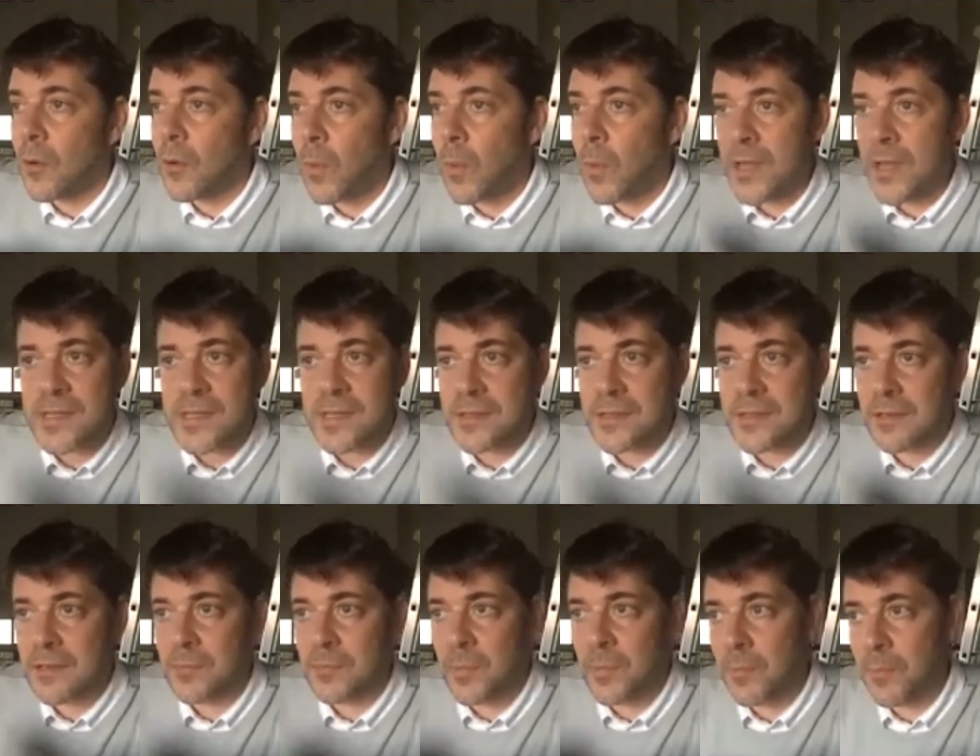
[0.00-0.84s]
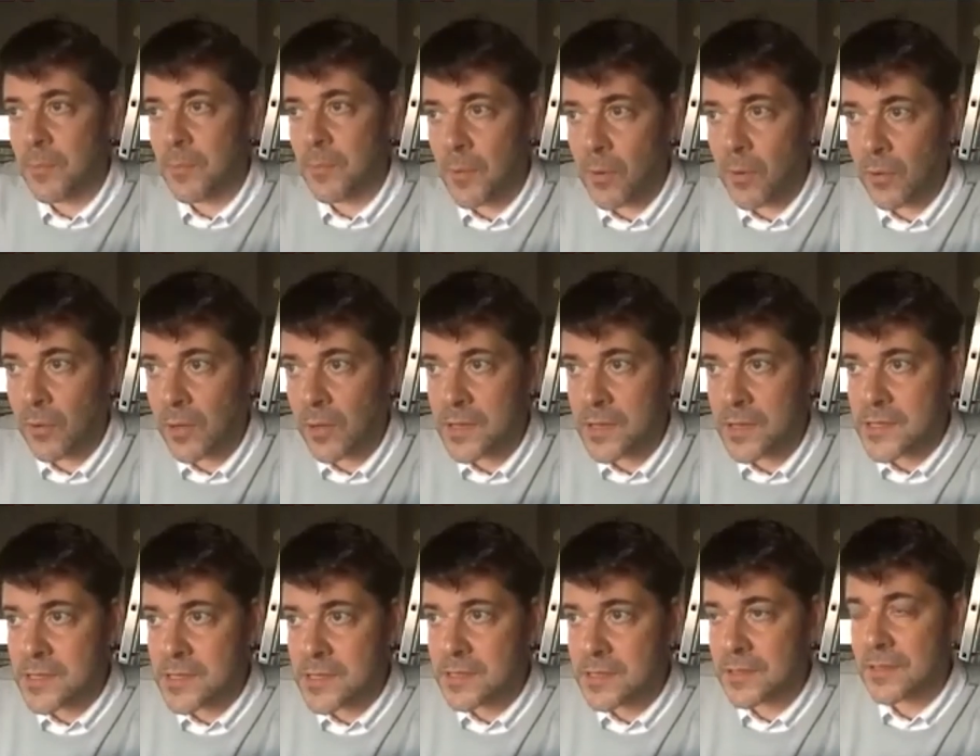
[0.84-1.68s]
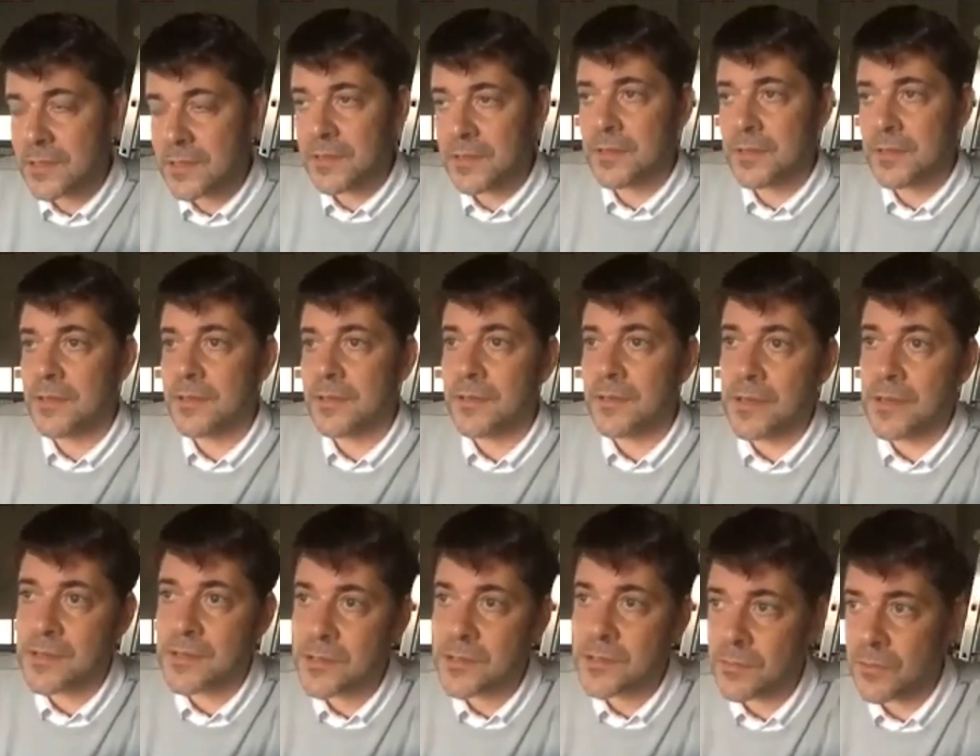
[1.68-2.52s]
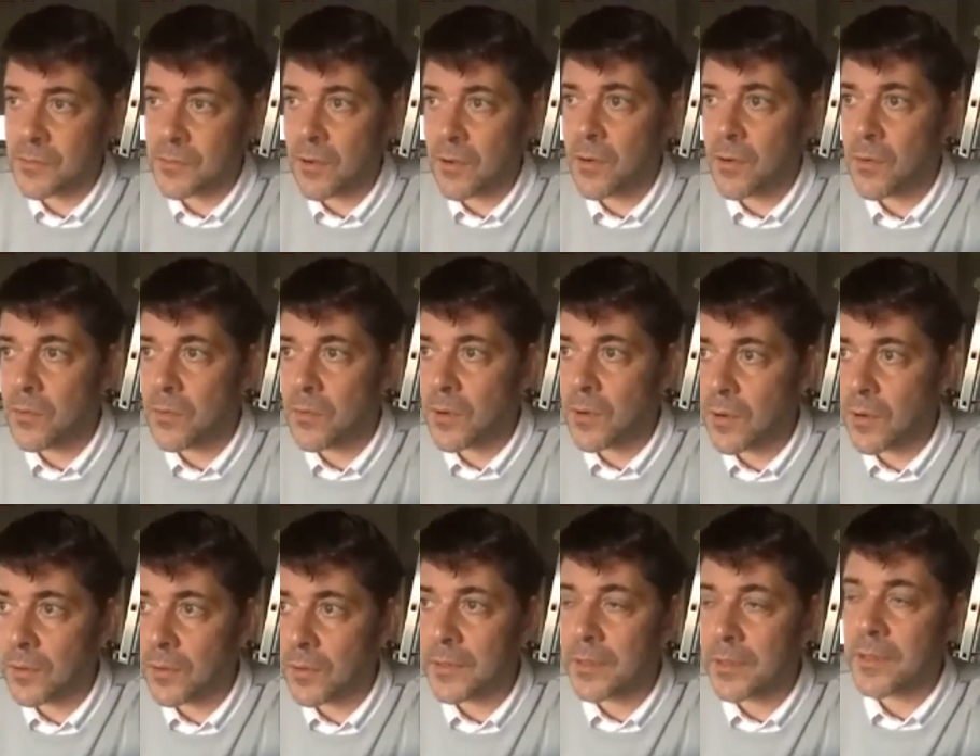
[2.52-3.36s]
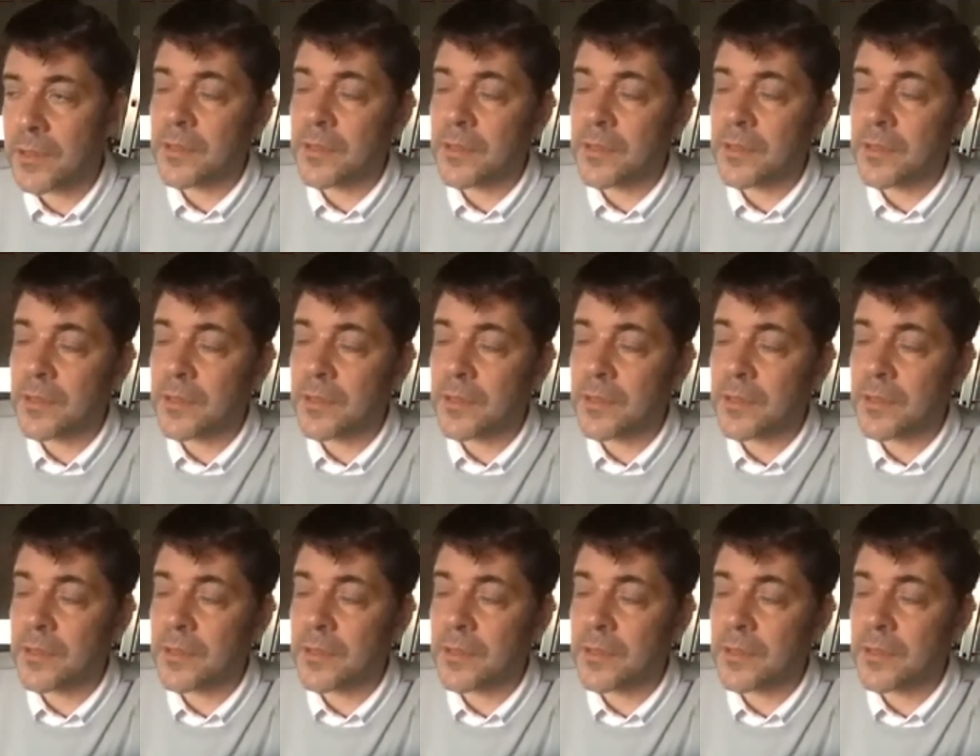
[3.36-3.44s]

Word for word: quest that Paul has uh, has to go on.